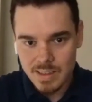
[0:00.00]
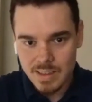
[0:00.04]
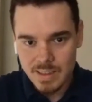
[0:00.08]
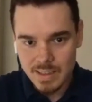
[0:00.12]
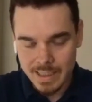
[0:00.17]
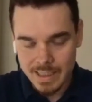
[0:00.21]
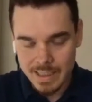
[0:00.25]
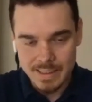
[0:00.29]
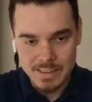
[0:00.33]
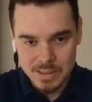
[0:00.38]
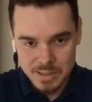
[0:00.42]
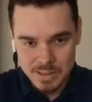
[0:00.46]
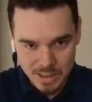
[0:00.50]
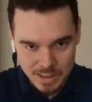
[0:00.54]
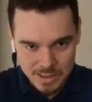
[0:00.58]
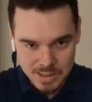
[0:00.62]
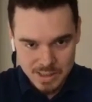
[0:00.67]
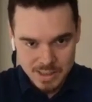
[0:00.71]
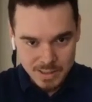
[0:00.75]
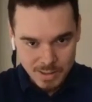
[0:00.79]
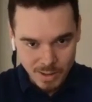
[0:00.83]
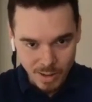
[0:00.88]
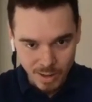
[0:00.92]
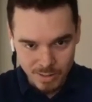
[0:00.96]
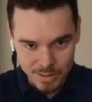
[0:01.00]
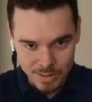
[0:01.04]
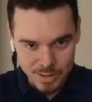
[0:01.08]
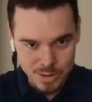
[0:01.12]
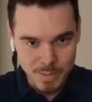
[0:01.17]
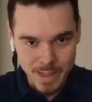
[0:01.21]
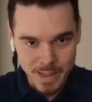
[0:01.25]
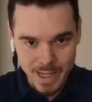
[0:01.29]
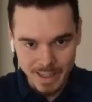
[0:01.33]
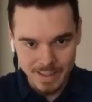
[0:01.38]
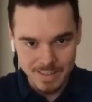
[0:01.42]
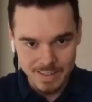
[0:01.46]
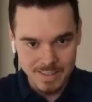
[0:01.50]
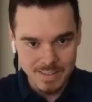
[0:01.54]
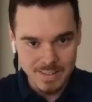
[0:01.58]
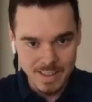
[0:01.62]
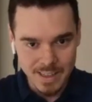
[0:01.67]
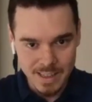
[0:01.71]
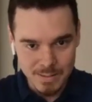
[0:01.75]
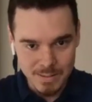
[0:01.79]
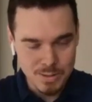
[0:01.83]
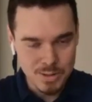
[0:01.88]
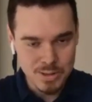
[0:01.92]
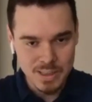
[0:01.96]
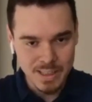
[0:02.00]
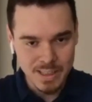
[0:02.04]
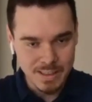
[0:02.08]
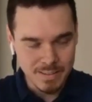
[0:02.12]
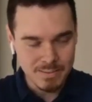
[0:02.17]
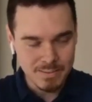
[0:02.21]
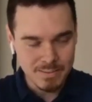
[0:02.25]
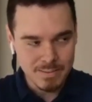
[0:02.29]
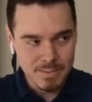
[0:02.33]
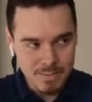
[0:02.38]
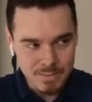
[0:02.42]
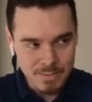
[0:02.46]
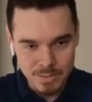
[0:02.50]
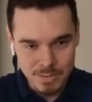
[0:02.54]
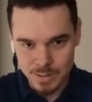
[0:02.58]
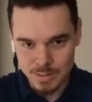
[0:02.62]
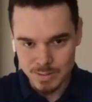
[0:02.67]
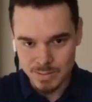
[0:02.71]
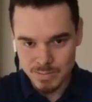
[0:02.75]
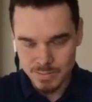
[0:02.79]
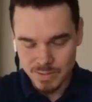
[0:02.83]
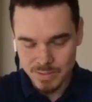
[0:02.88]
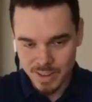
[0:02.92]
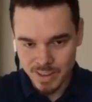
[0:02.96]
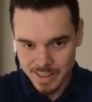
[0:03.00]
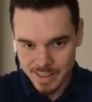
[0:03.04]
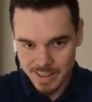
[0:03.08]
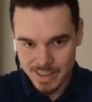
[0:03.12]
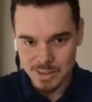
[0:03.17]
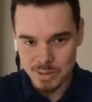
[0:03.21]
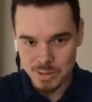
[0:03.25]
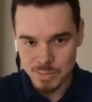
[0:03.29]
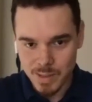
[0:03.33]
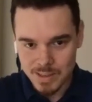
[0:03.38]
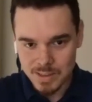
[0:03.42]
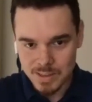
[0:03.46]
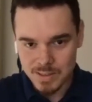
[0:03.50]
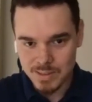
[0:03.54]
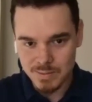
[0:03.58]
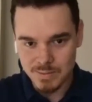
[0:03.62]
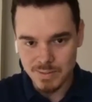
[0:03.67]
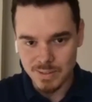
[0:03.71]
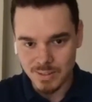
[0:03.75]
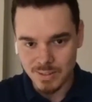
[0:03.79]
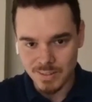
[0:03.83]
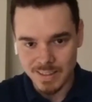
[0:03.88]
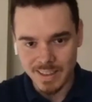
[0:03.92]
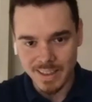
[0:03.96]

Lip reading: Like $16 back in the day was fucking expensive, dude.